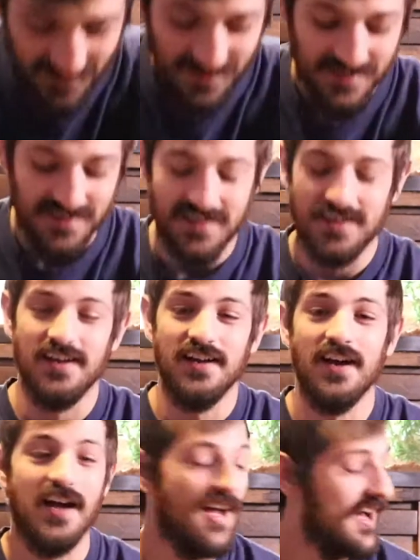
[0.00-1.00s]

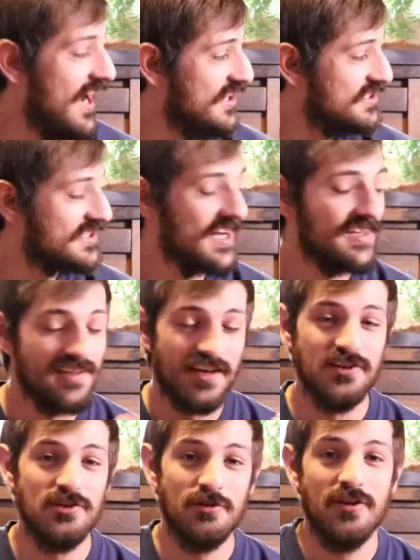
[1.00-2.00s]
I just got
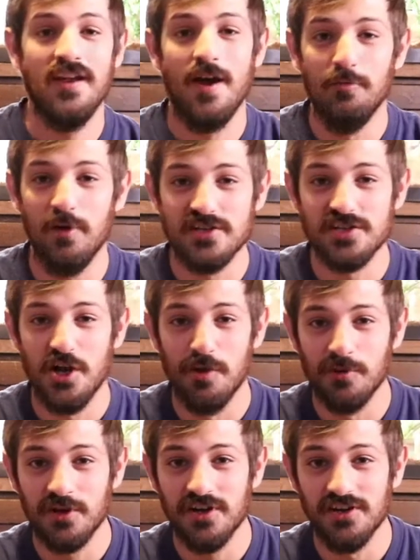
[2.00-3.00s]
done doing a bunch of
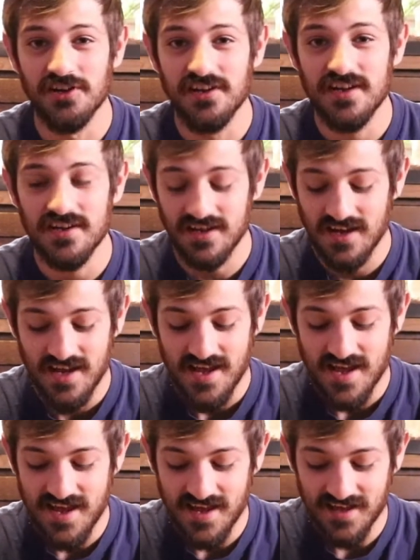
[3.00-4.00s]
homework earlier
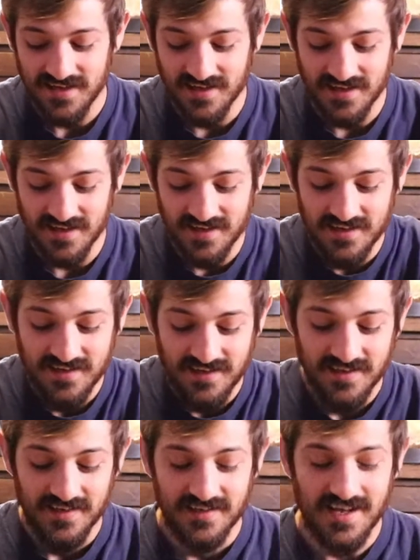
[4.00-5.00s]
and
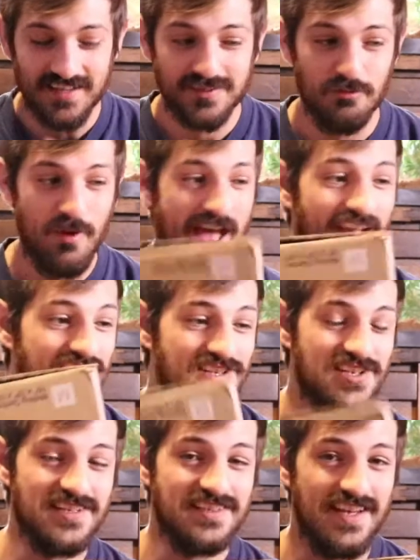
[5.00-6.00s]
got some
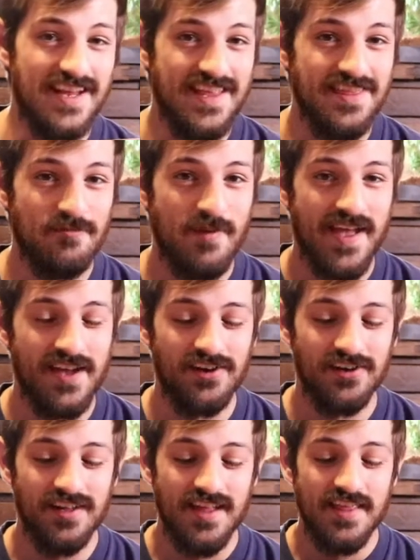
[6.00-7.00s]
packages in the
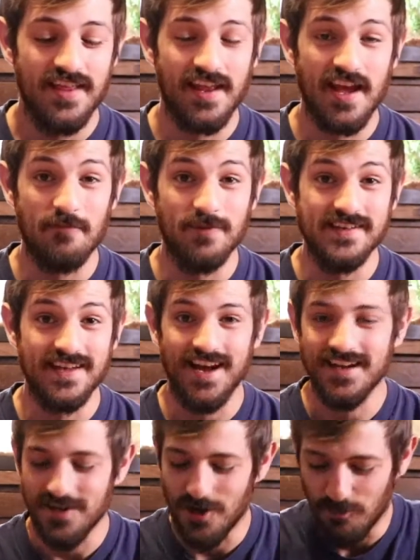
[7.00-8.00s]
mail that I have been
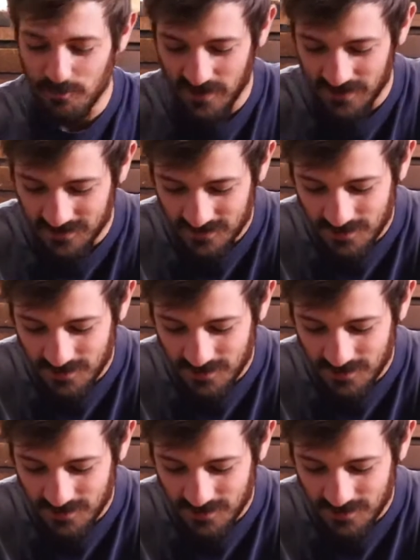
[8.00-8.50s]
dying to open.